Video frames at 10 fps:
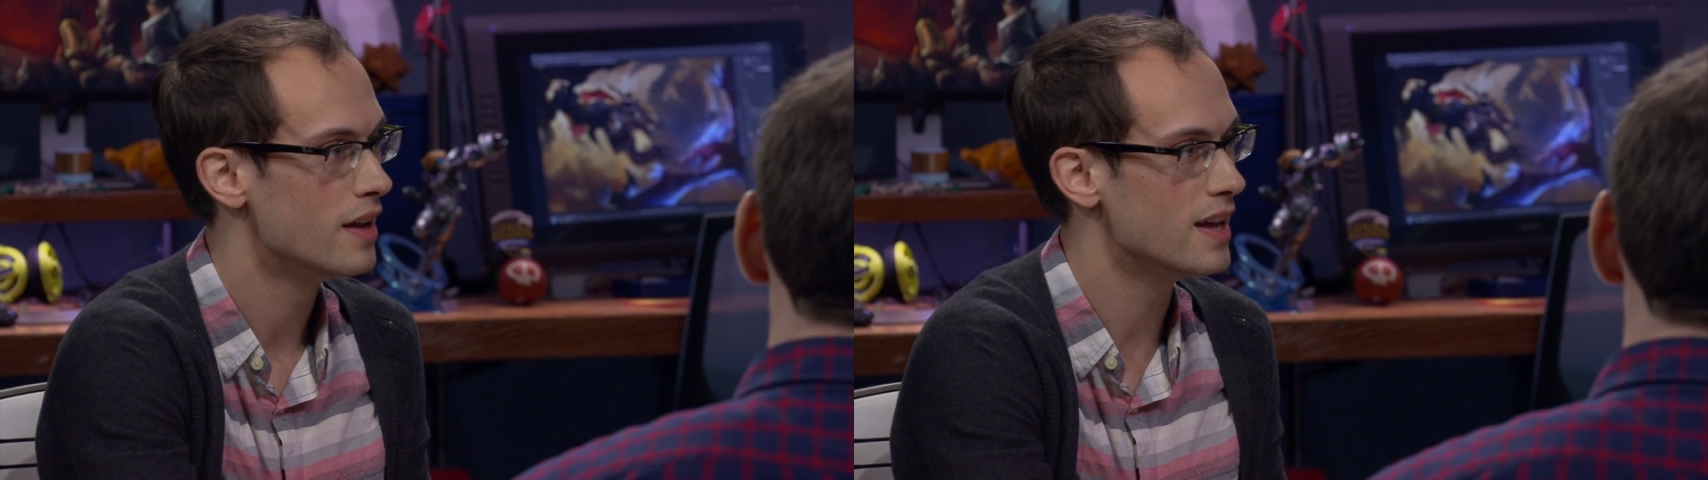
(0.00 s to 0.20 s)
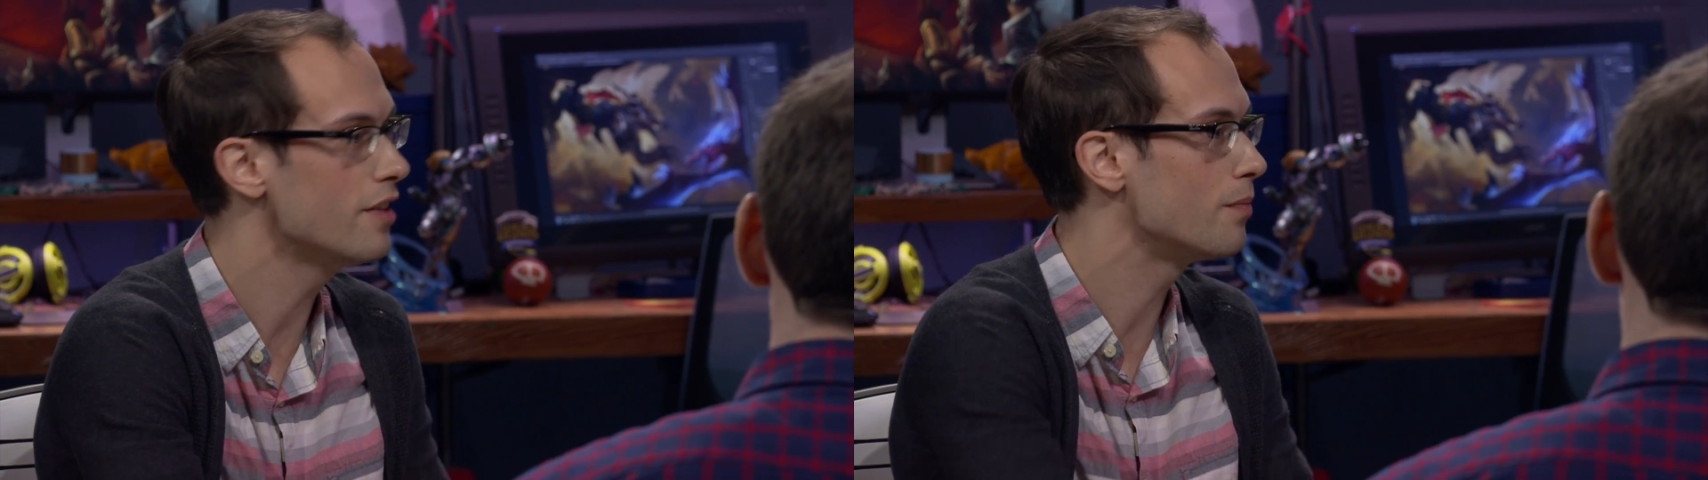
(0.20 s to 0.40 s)

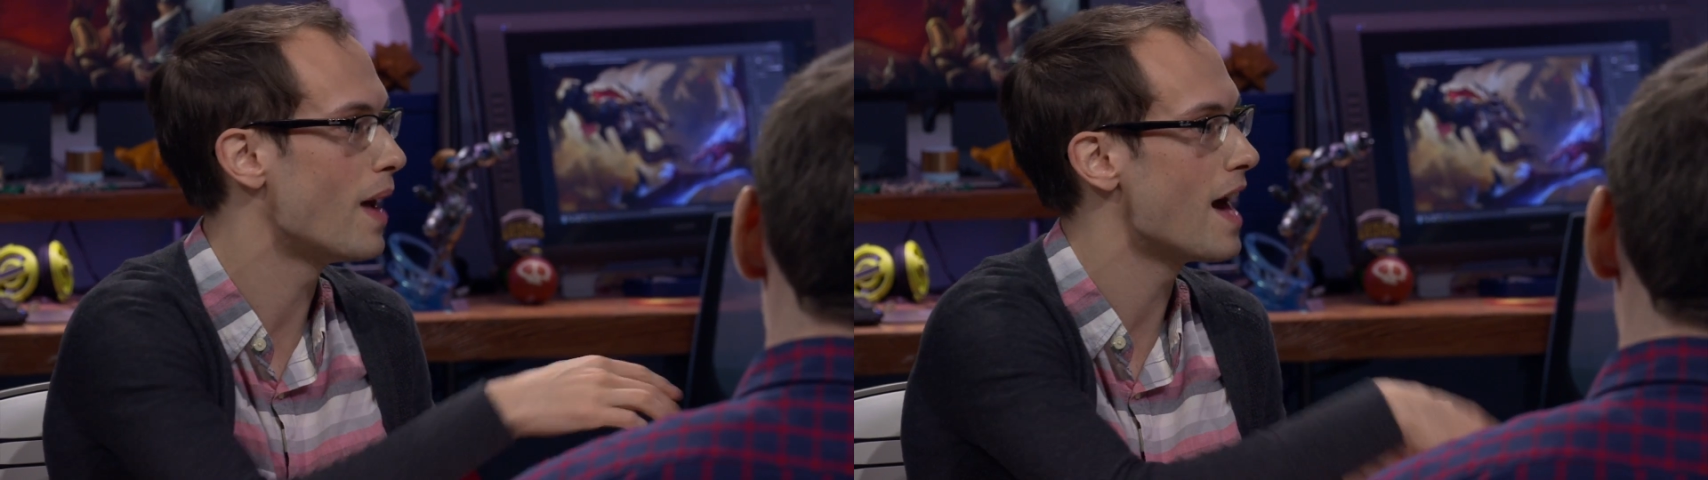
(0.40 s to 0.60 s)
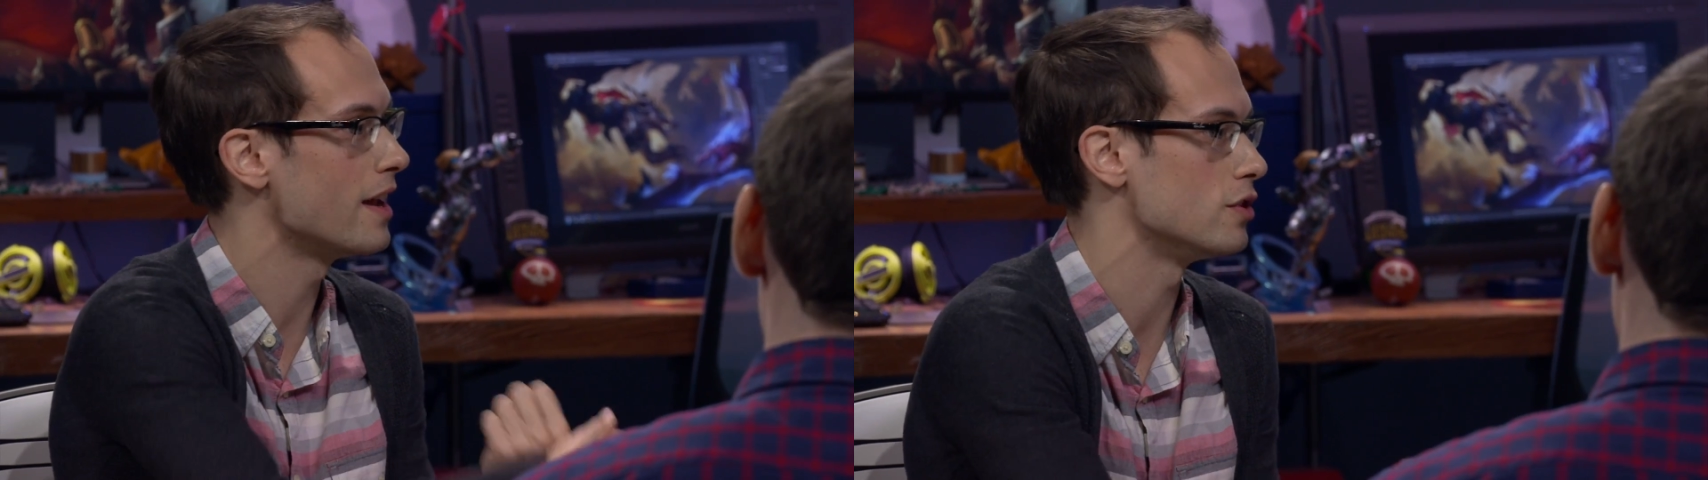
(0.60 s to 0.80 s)
is
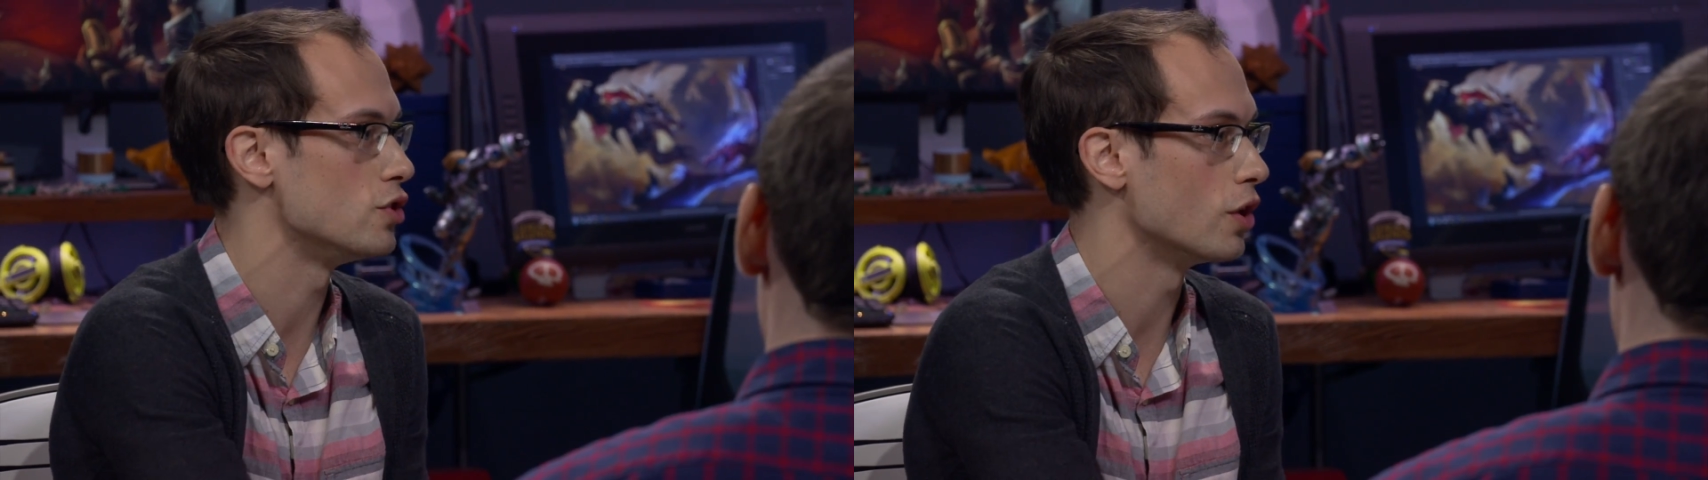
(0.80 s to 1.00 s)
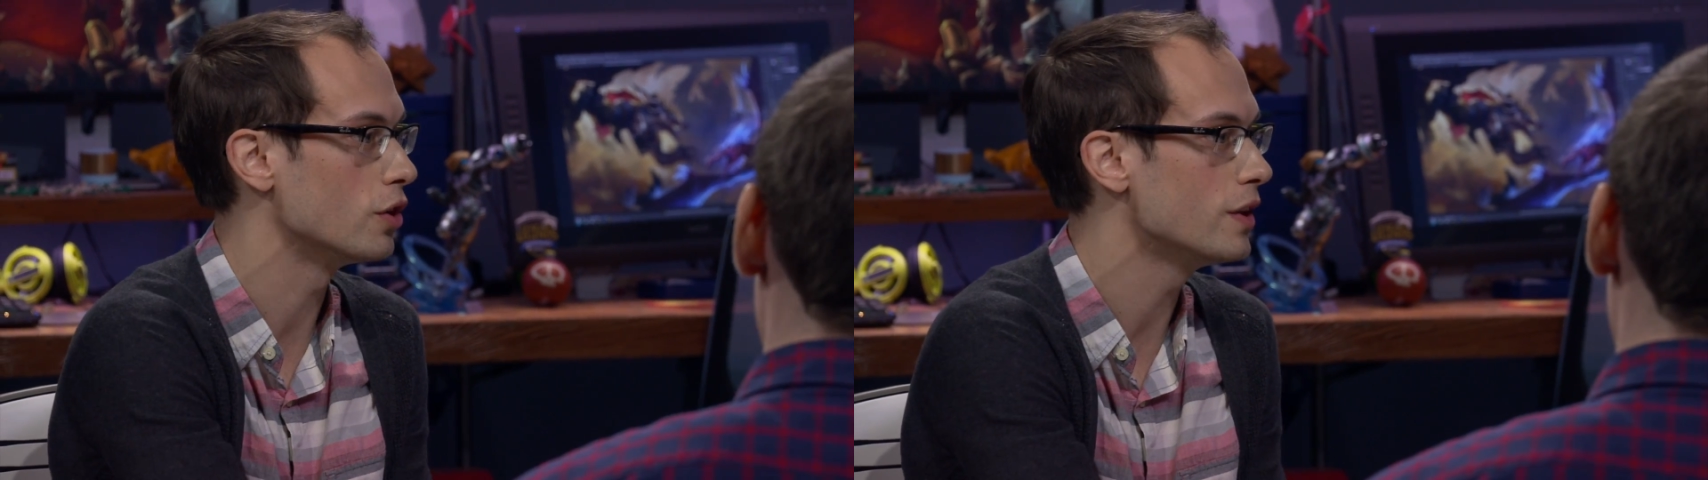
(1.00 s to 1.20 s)
bad at
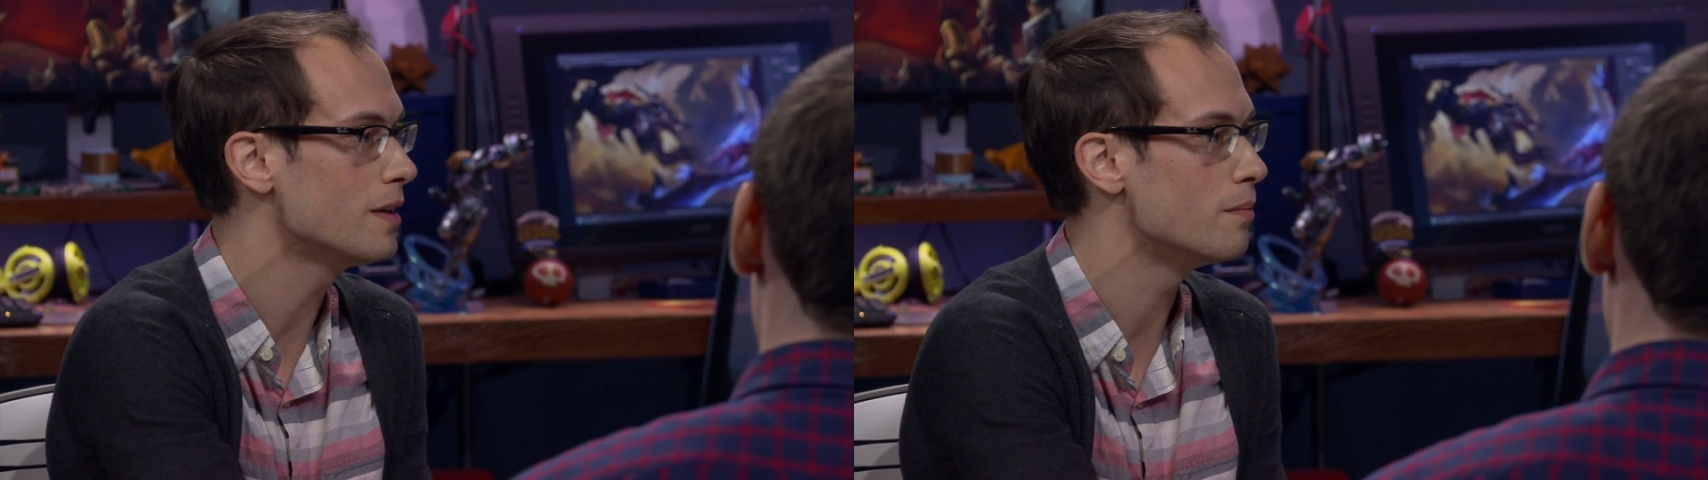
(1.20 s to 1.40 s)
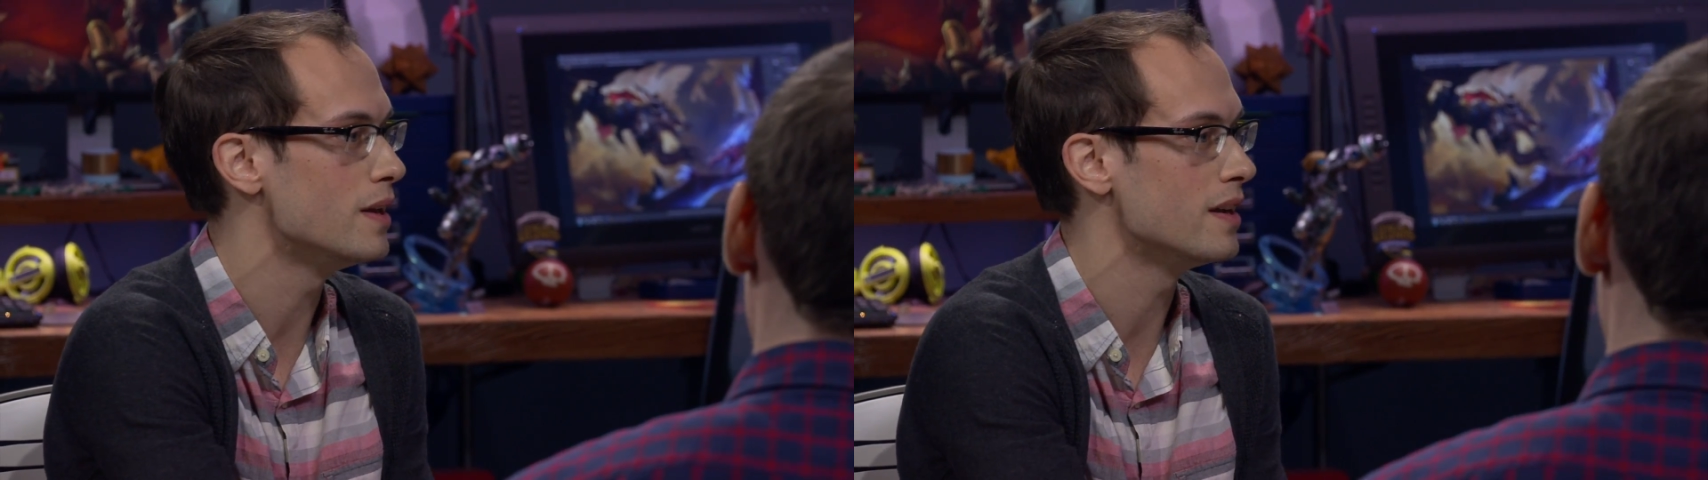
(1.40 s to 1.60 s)

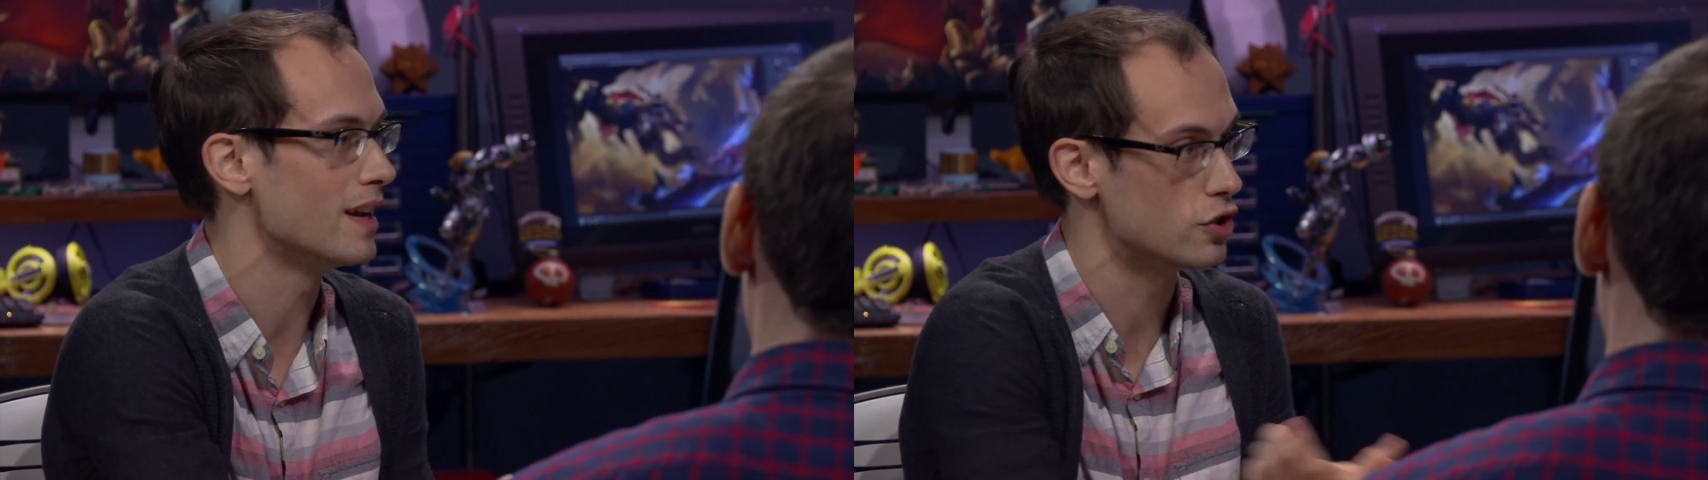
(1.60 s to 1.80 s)
jungling being a